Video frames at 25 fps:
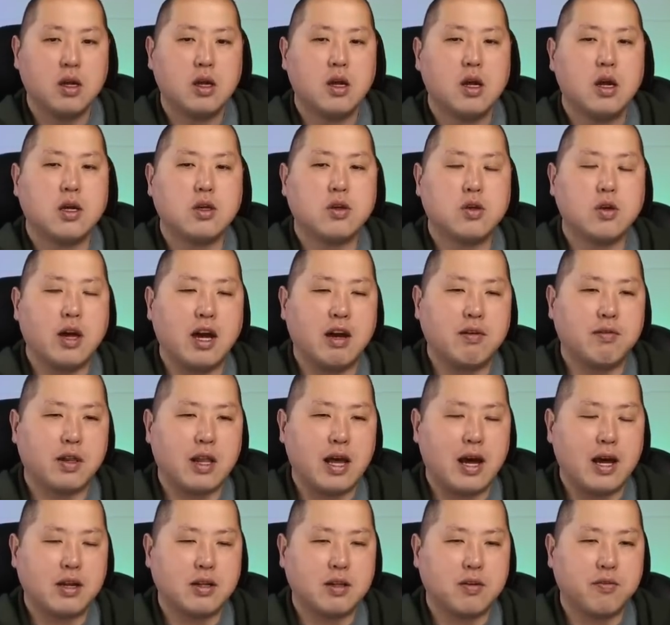You have a
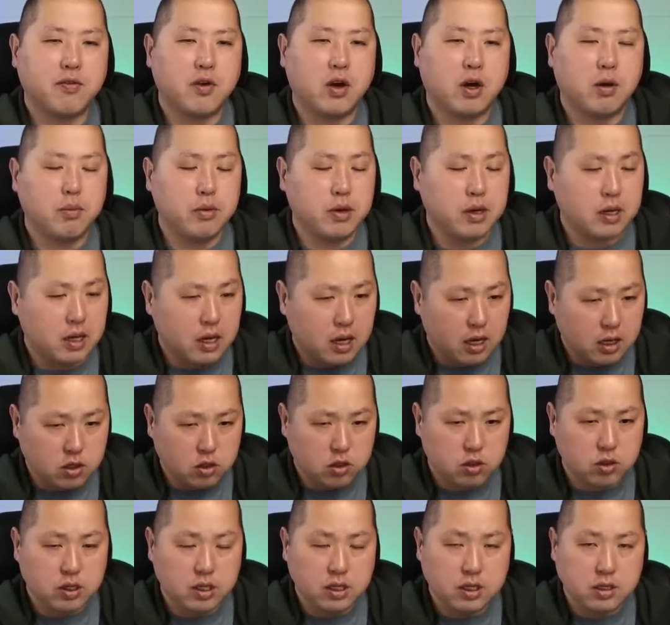lot of developing
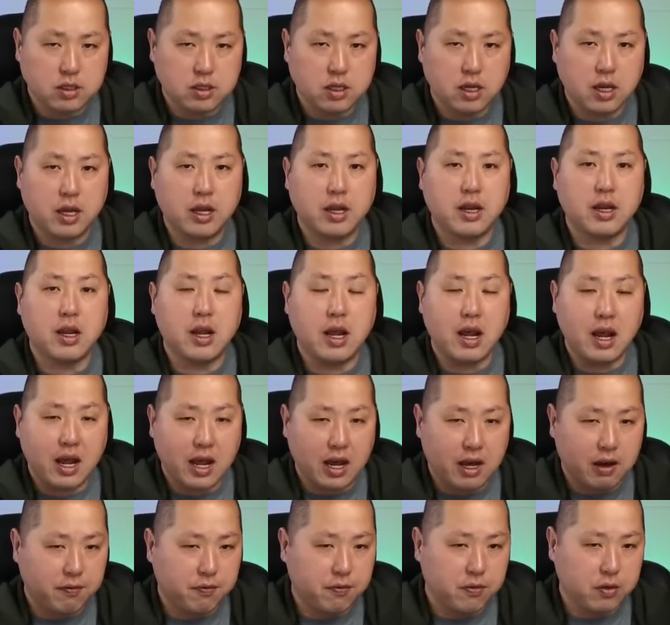countries in
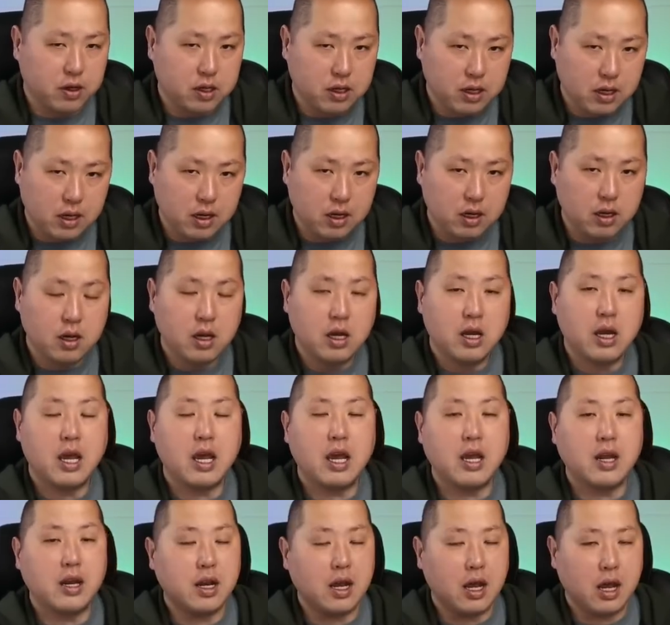Africa,
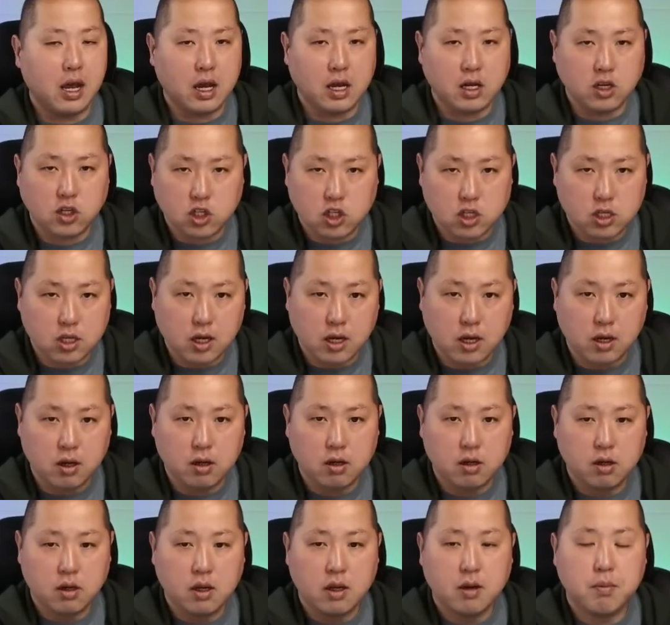in Asia,
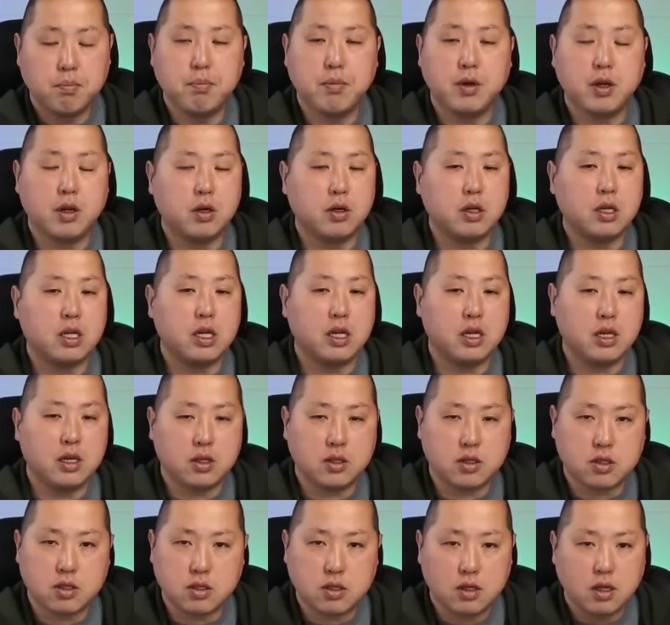Middle
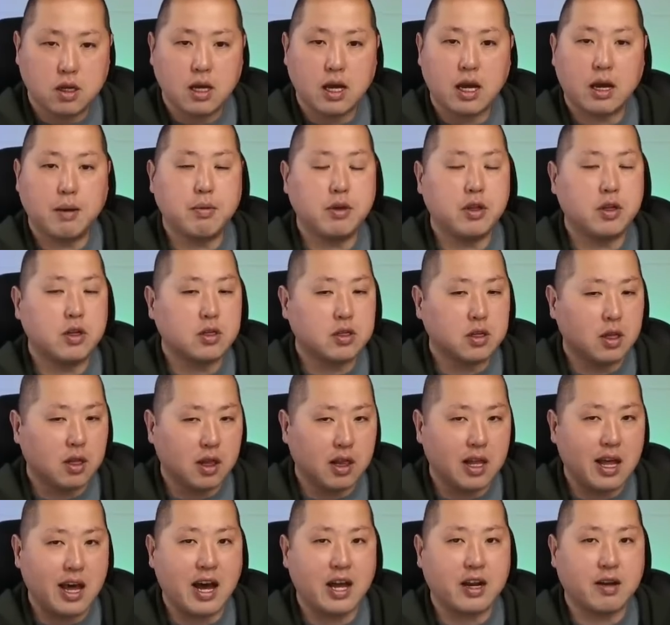East. I mean, there's a
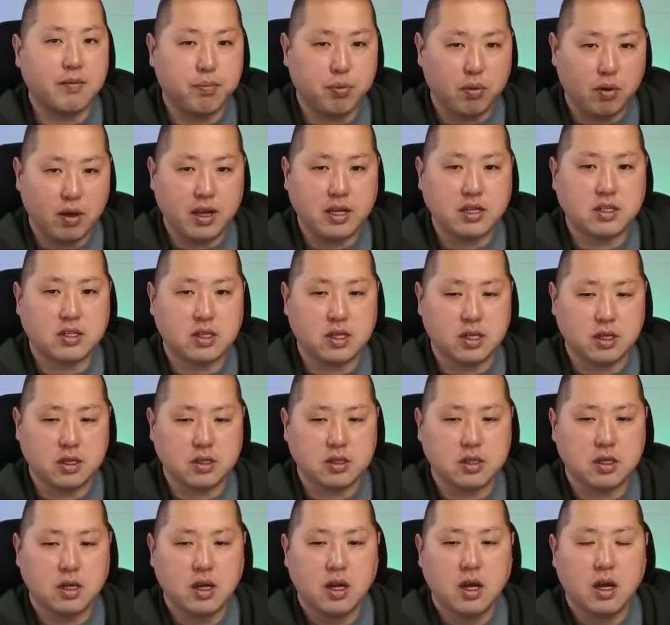lot of
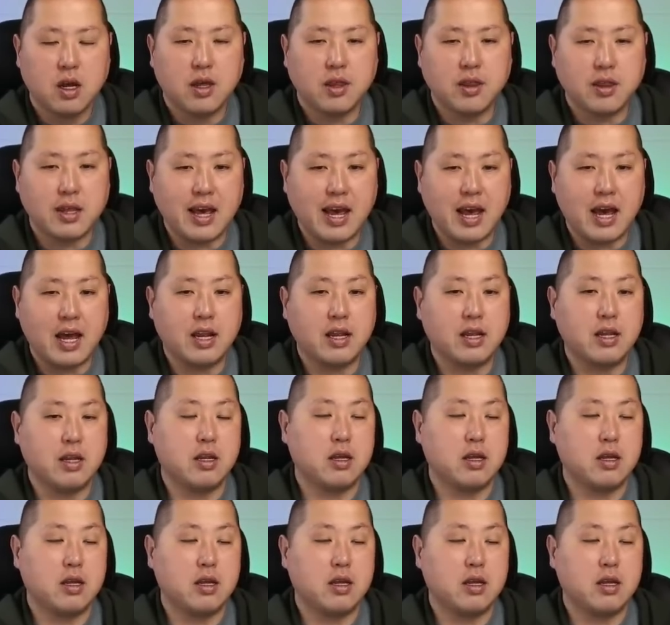places that